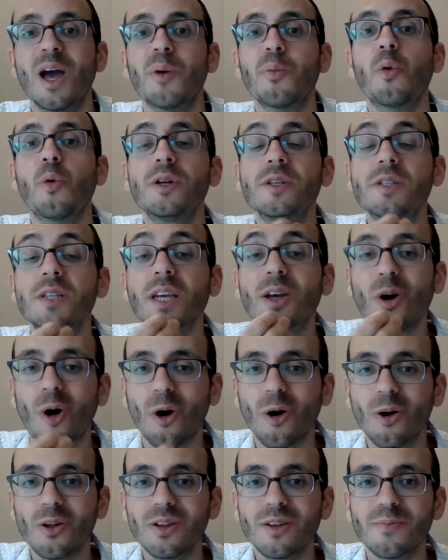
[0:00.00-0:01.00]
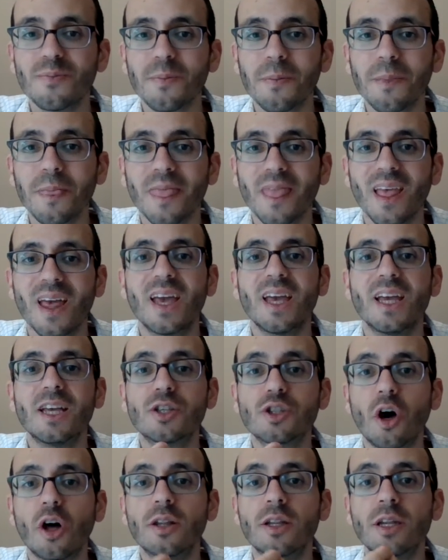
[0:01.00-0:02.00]
But what is he called? He's
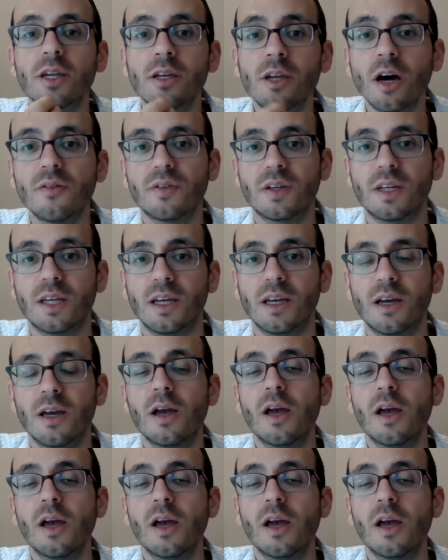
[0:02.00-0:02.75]
called a Navi.